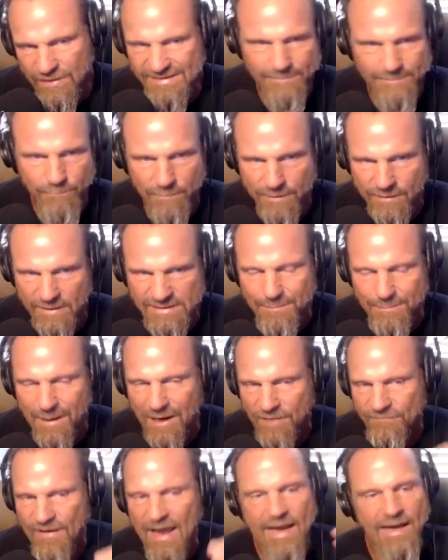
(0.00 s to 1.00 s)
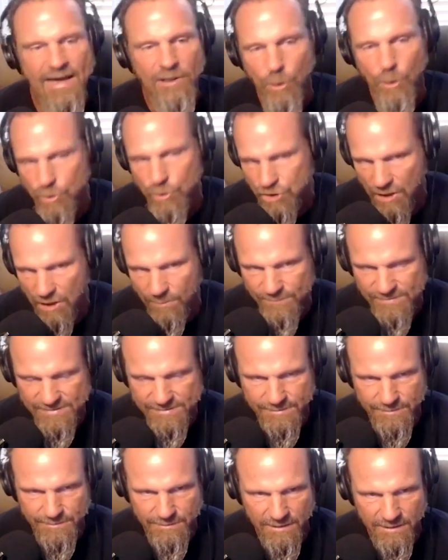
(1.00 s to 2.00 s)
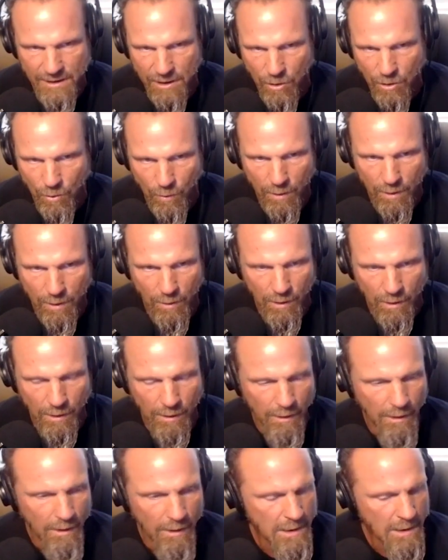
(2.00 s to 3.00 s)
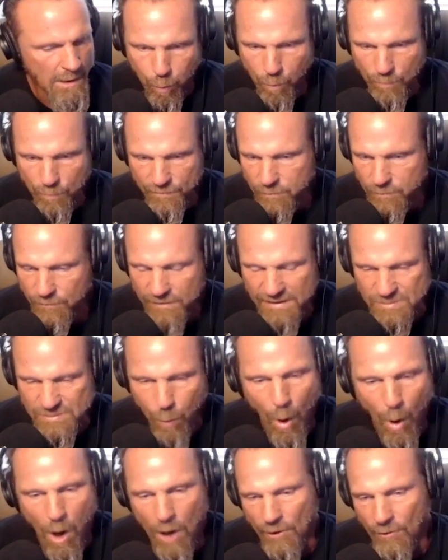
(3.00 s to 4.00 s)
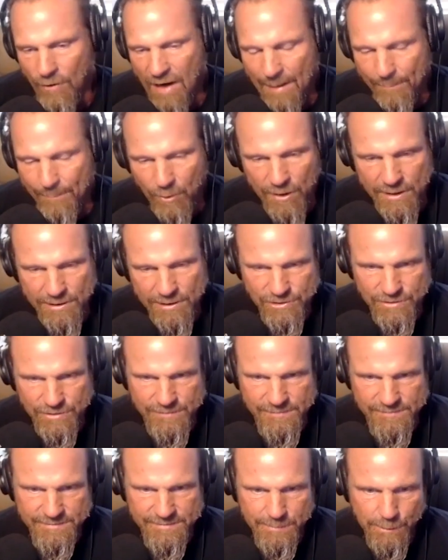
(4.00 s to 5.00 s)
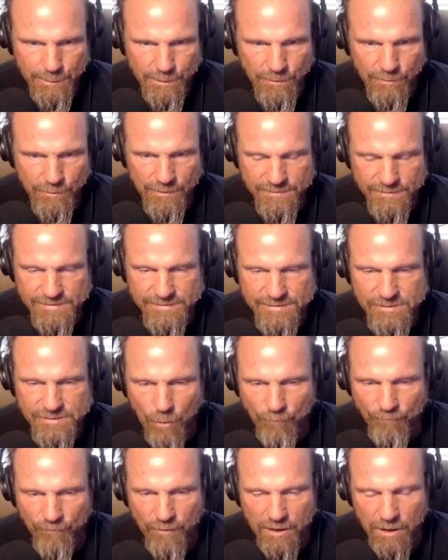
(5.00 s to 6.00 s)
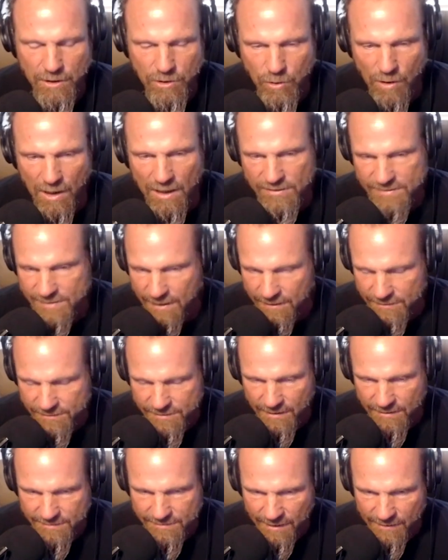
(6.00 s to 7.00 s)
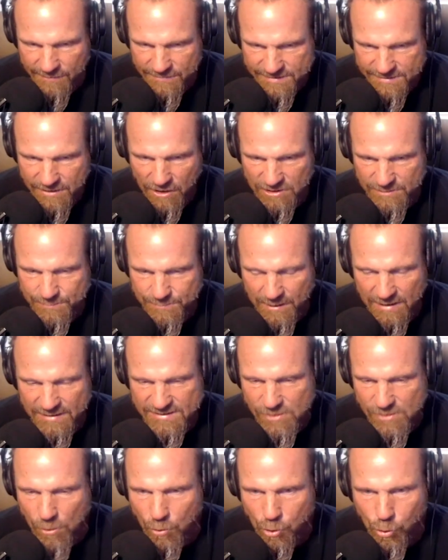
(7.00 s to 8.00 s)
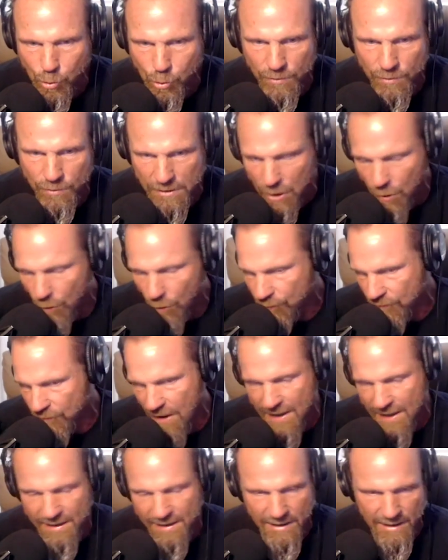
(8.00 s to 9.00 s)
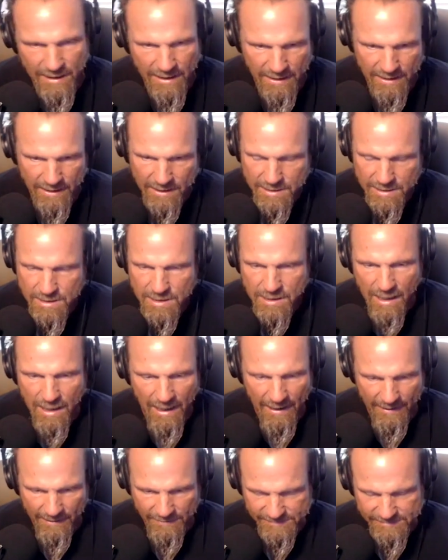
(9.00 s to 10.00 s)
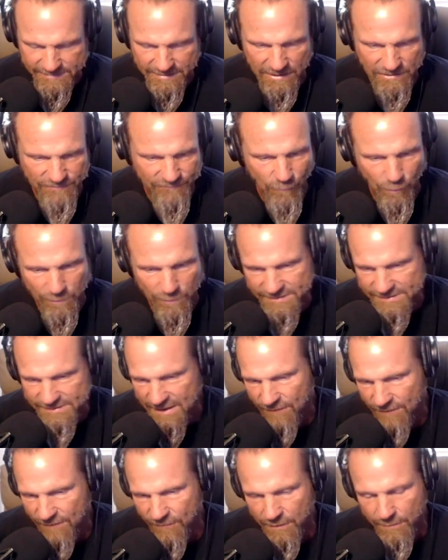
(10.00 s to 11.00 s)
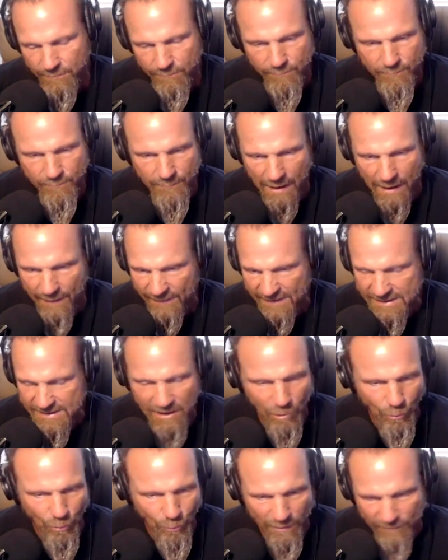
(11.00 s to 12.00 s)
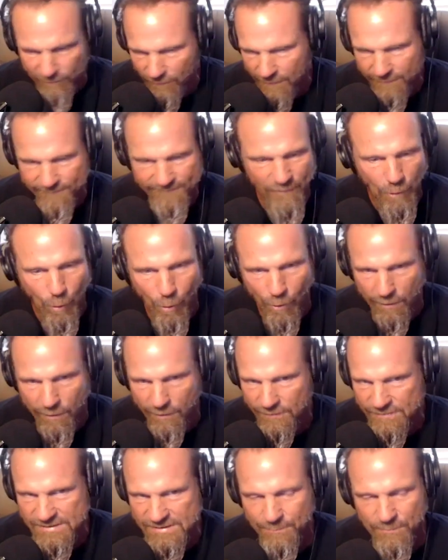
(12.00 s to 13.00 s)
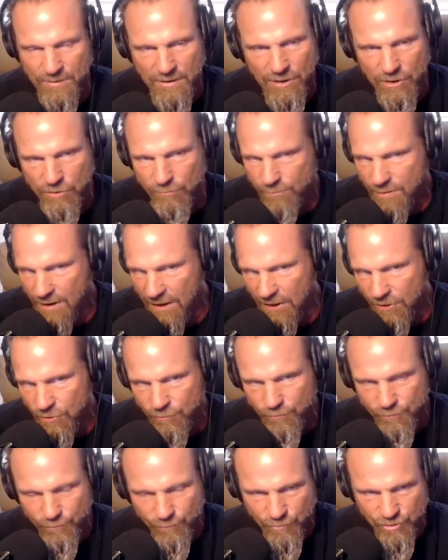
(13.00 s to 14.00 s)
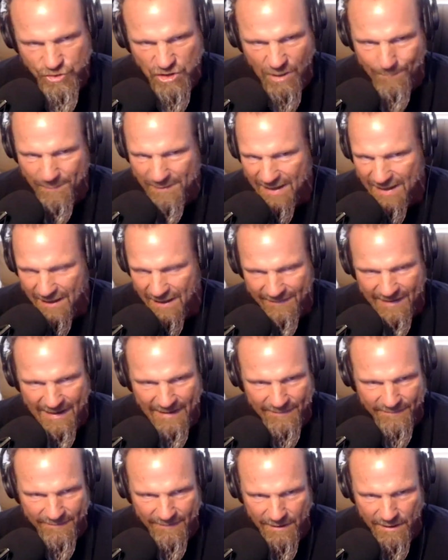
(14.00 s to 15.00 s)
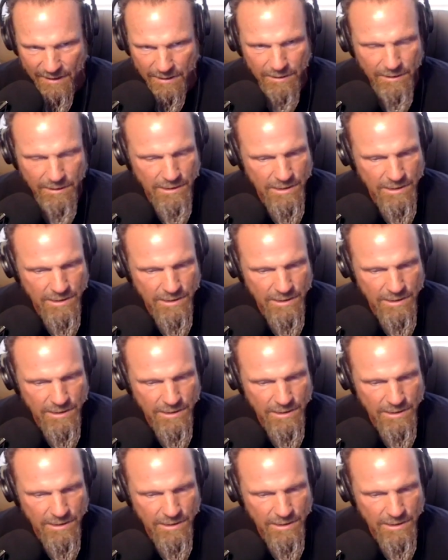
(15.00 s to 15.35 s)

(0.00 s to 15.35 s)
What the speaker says: this amount of halo jumps, or do these water operations. This is so freaking cool. It sucks, but it's so cool, flying in on a CH-47 on the Yellow River in Florida or something and jumping out of that thing